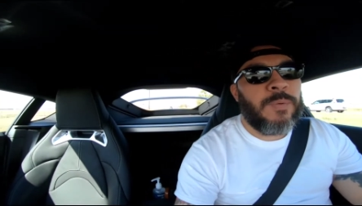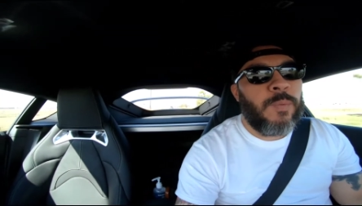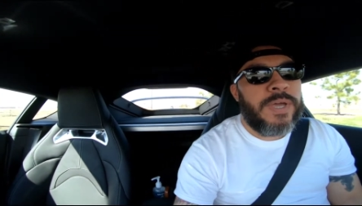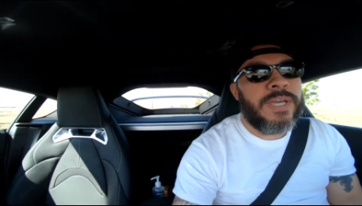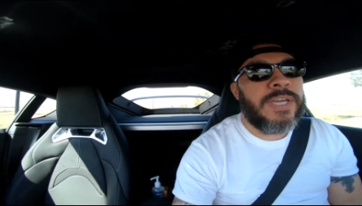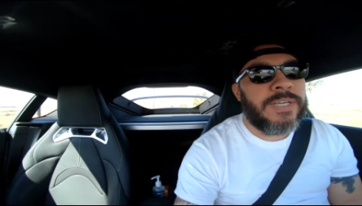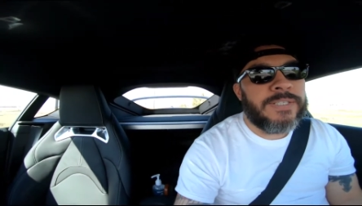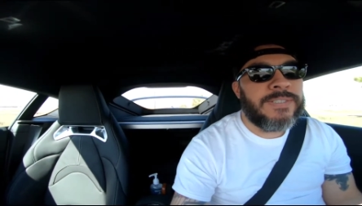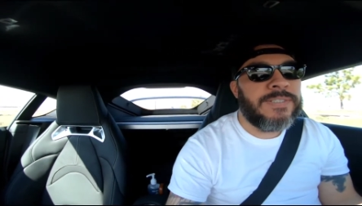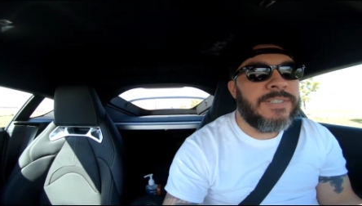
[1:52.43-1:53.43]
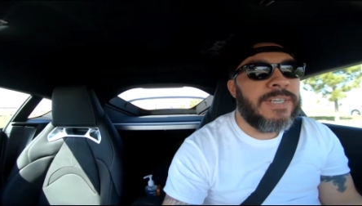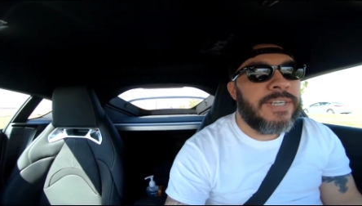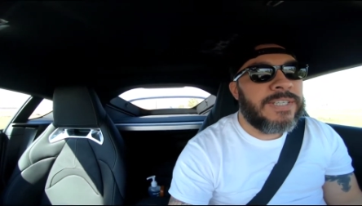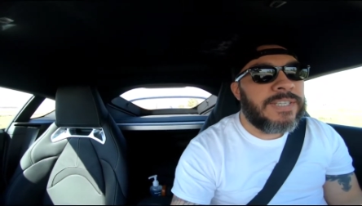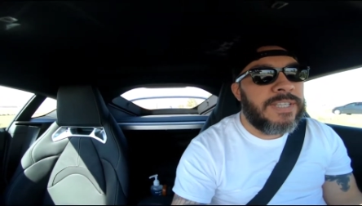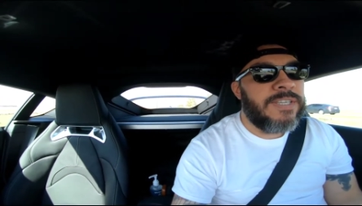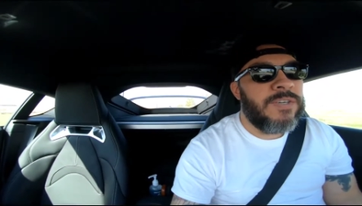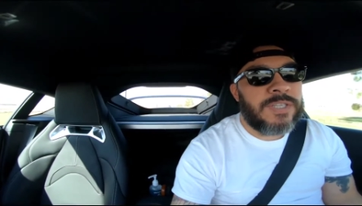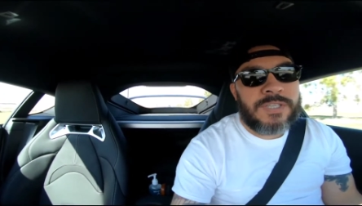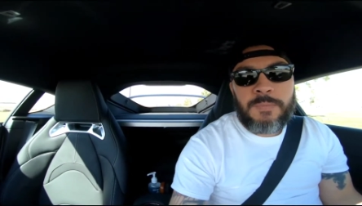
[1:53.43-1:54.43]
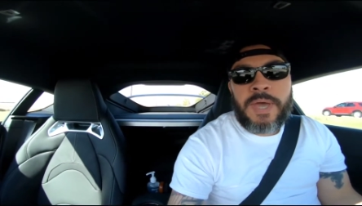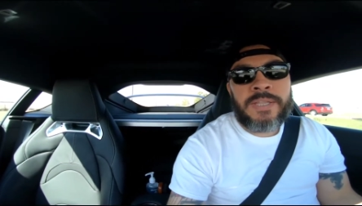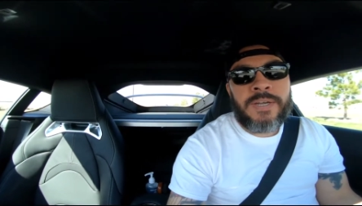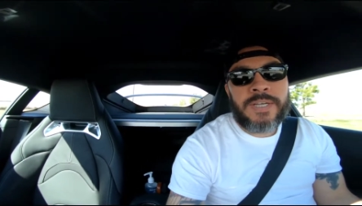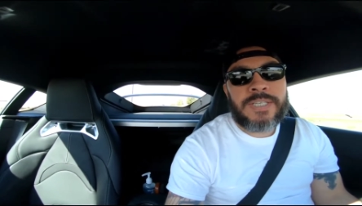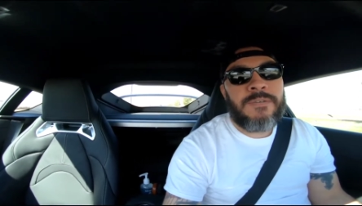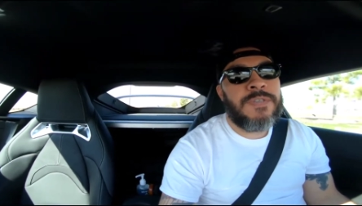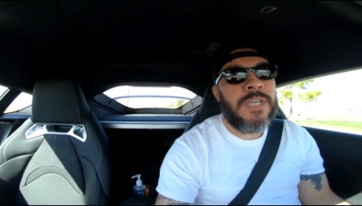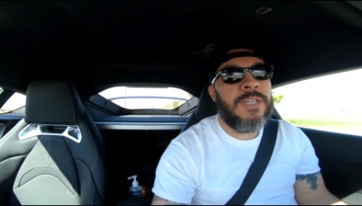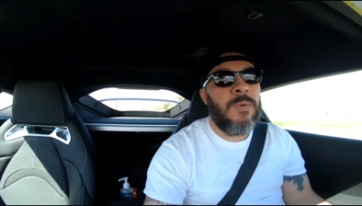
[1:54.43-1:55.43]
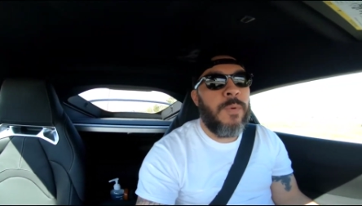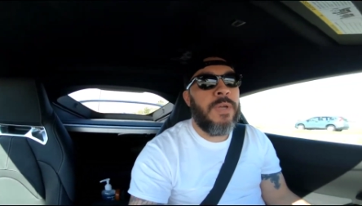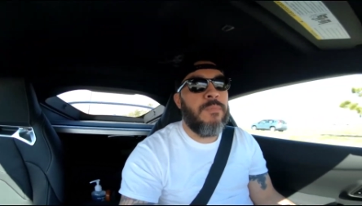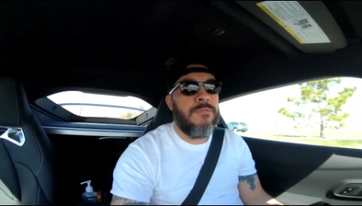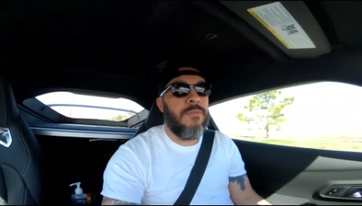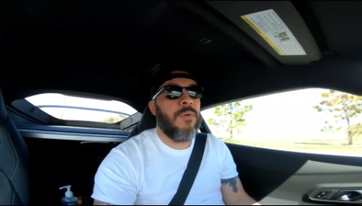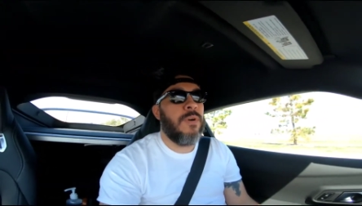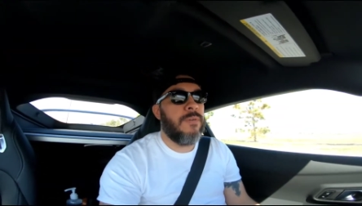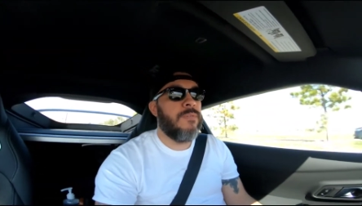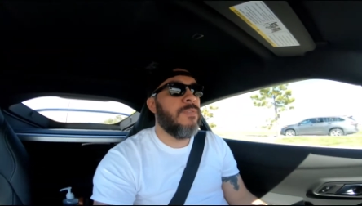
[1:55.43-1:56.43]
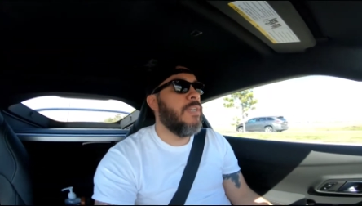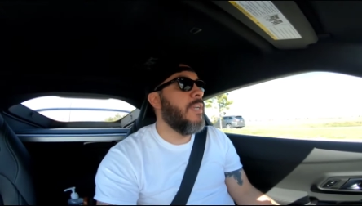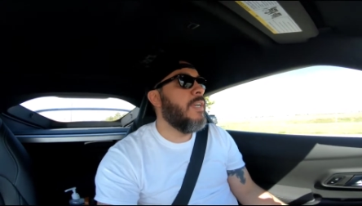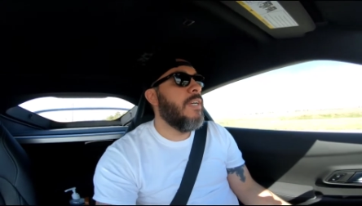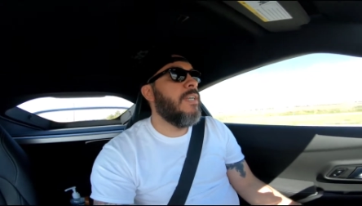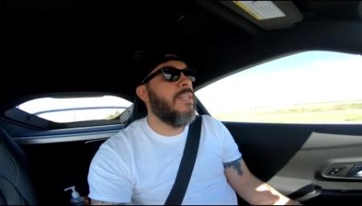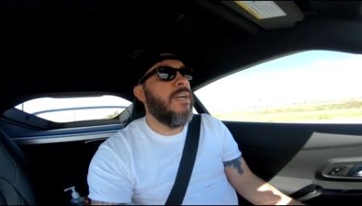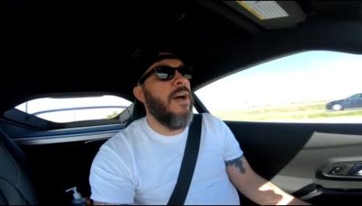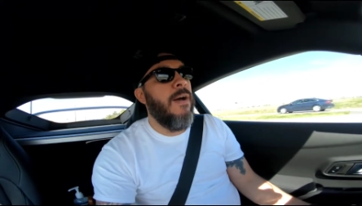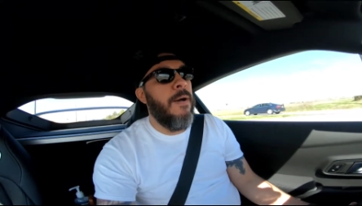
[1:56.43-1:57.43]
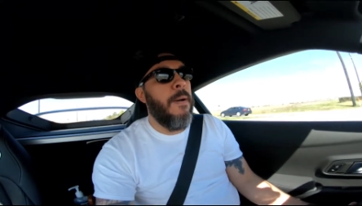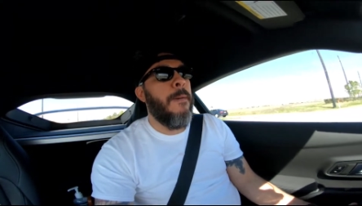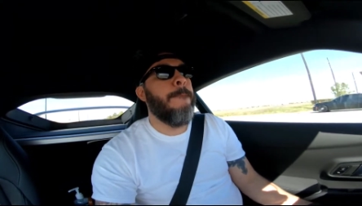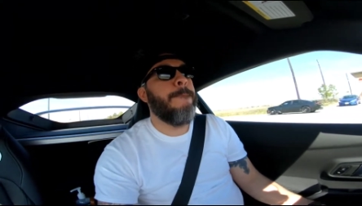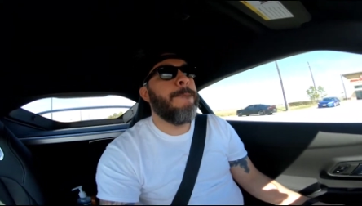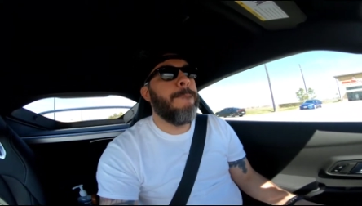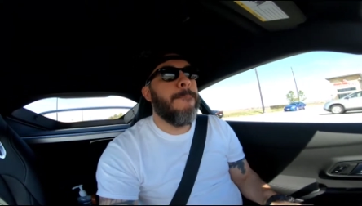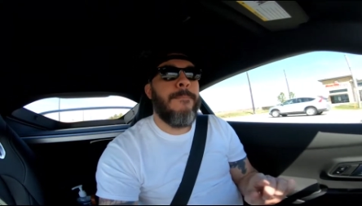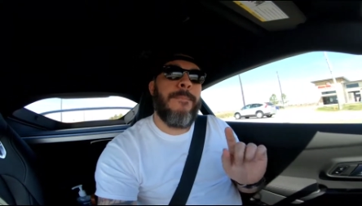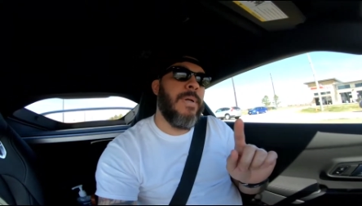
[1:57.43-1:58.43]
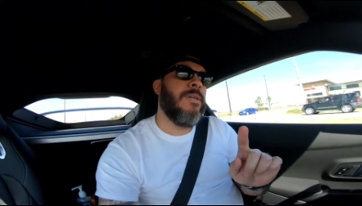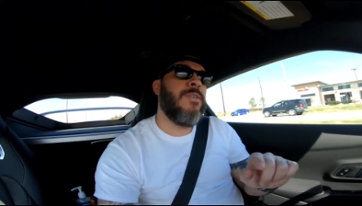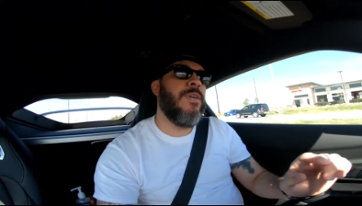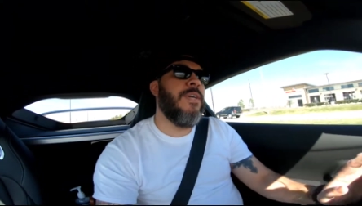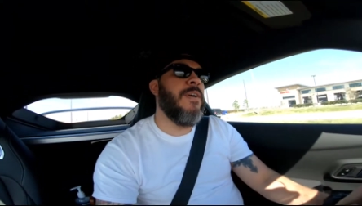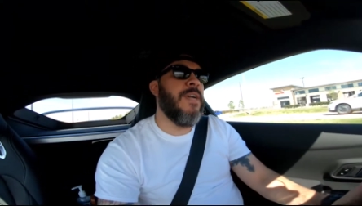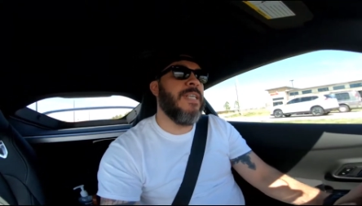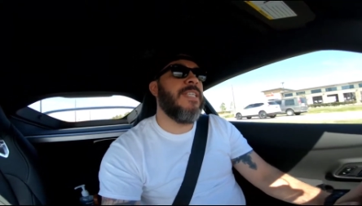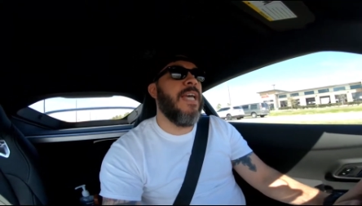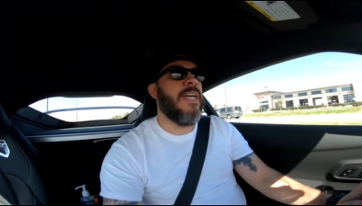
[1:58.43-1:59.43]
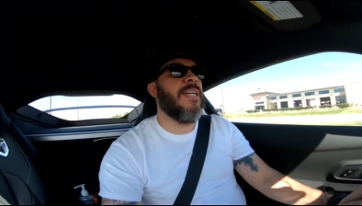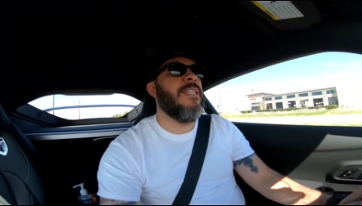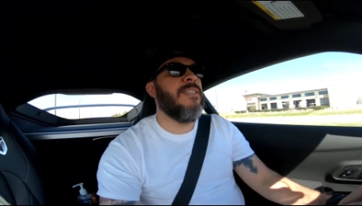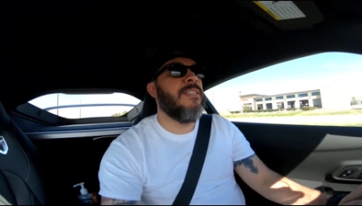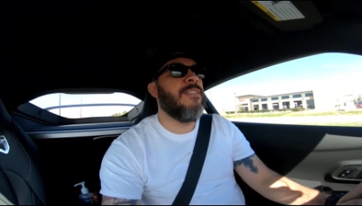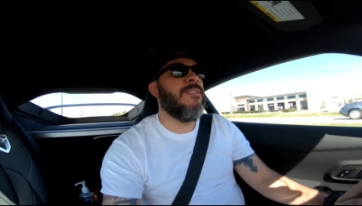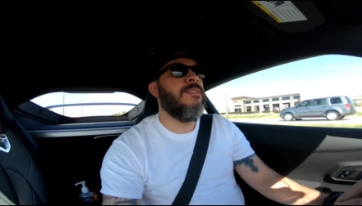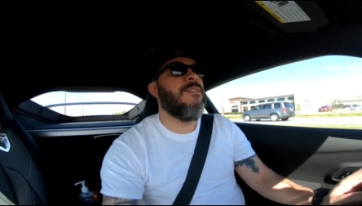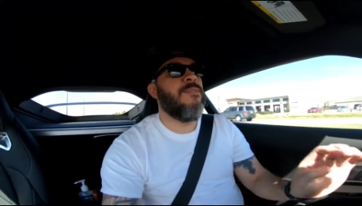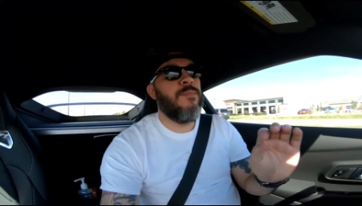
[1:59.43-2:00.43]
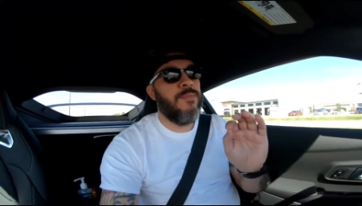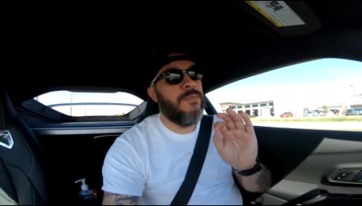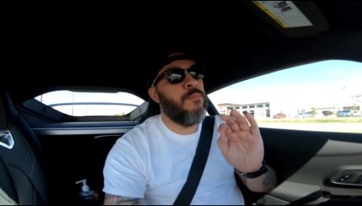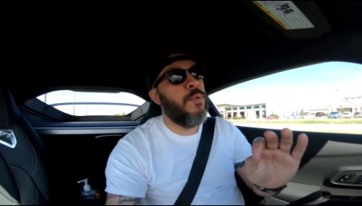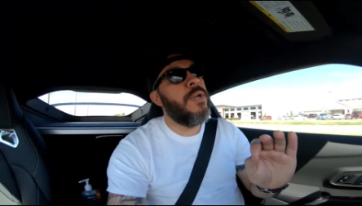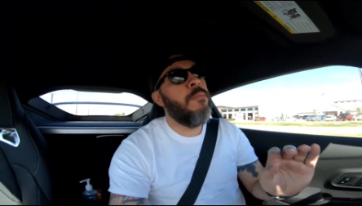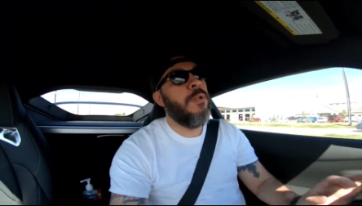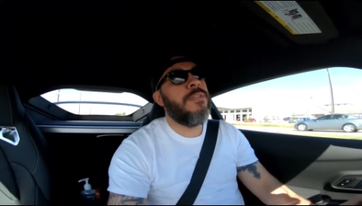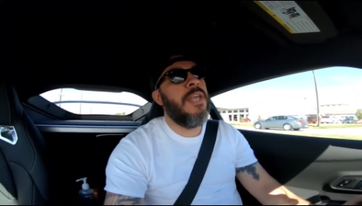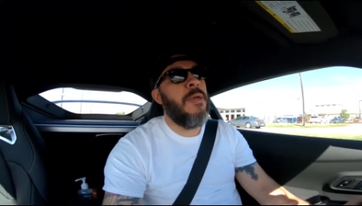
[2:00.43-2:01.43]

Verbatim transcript: about the wing that you can see back there because I've seen the wing before. Um, I'll show you here in a second. Pretty bold